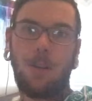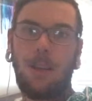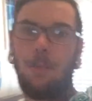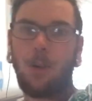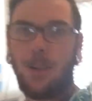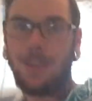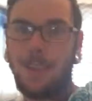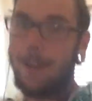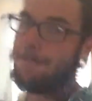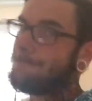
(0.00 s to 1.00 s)
clean my truck
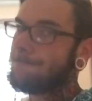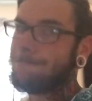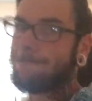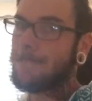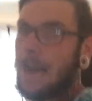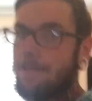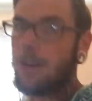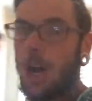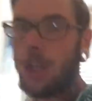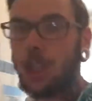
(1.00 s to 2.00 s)
today.
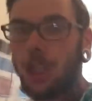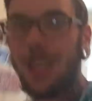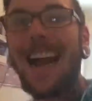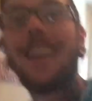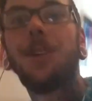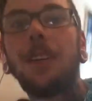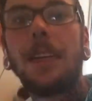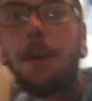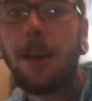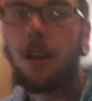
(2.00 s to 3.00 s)
Not sure. I do need
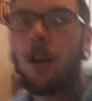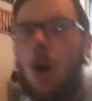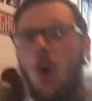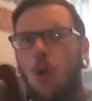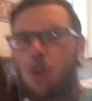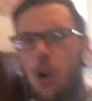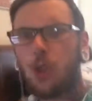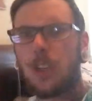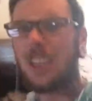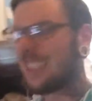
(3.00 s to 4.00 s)
to make oh,
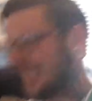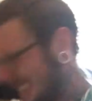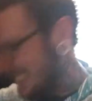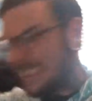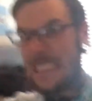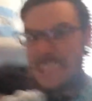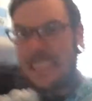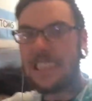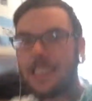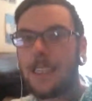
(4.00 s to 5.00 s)
grocery list. Oh,
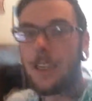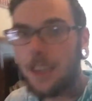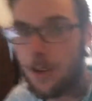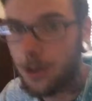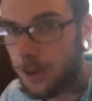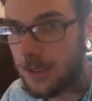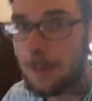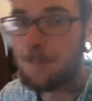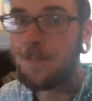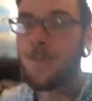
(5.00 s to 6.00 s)
I need to get groceries.
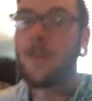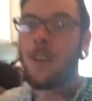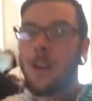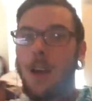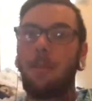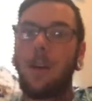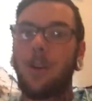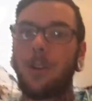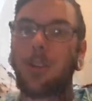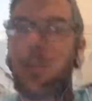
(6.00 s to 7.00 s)
And
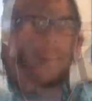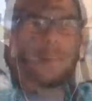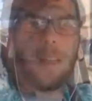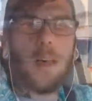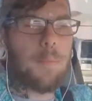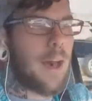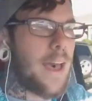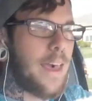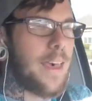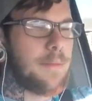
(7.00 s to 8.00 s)
groceries. What is up?
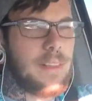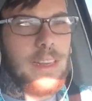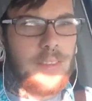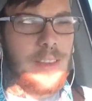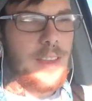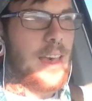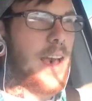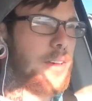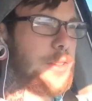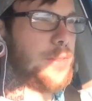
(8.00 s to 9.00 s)
I am leaving the
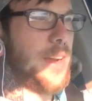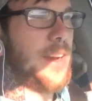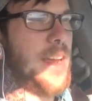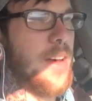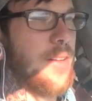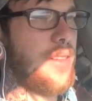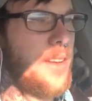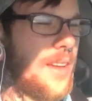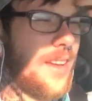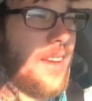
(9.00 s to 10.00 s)
house right now
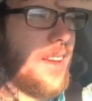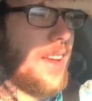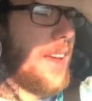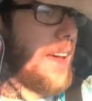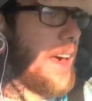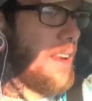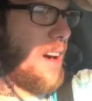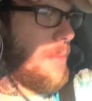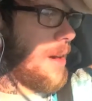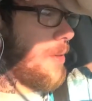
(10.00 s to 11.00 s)
and
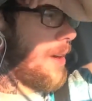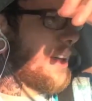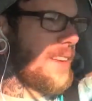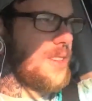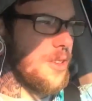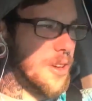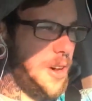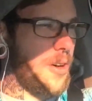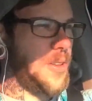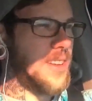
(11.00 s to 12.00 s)
on my way to
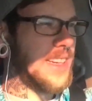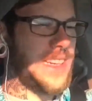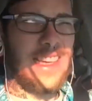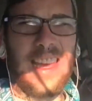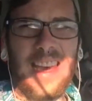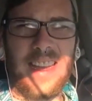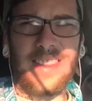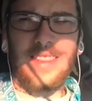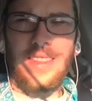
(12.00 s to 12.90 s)
go get